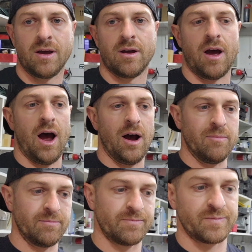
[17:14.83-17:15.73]

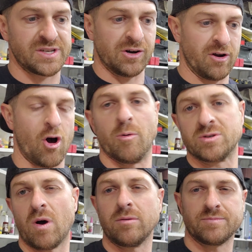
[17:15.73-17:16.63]
column
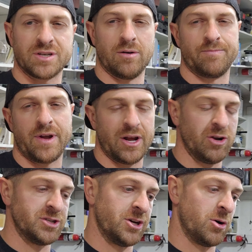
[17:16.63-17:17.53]
as well, so not a
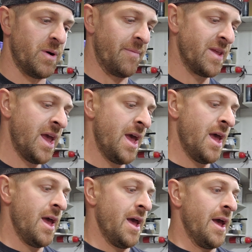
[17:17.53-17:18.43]
huge deal. But
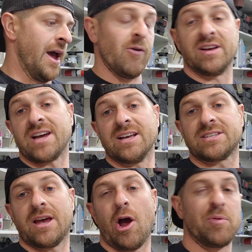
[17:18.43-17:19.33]
anyways,
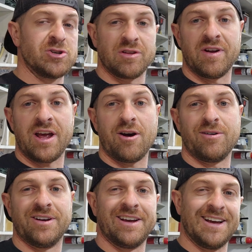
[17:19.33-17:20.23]
guys, I hope you enjoyed the video.
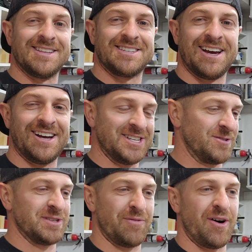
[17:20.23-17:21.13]
It's just
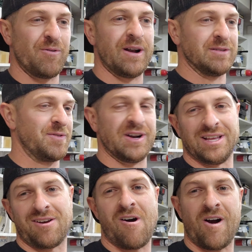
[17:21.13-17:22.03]
was a fun one. It was fun to
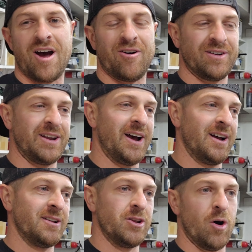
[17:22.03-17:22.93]
get the car out, and
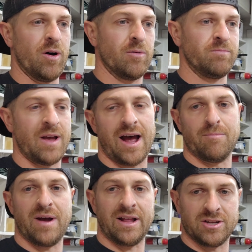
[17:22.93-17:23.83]
Noah
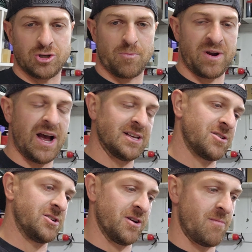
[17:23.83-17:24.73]
hadn't been in the Supra yet,
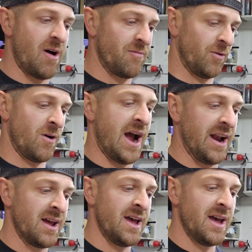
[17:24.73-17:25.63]
so I took him out for a
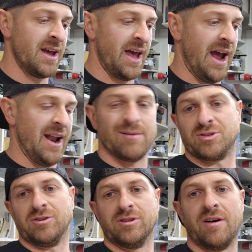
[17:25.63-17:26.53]
ride and
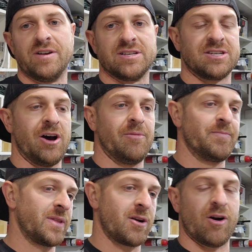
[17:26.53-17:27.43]
absolutely loved it. So
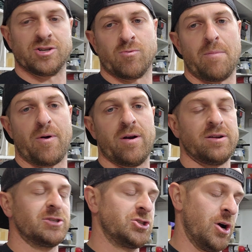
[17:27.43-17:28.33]
car's a ripper,
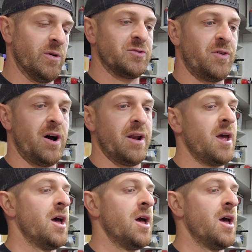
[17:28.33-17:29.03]
so much fun.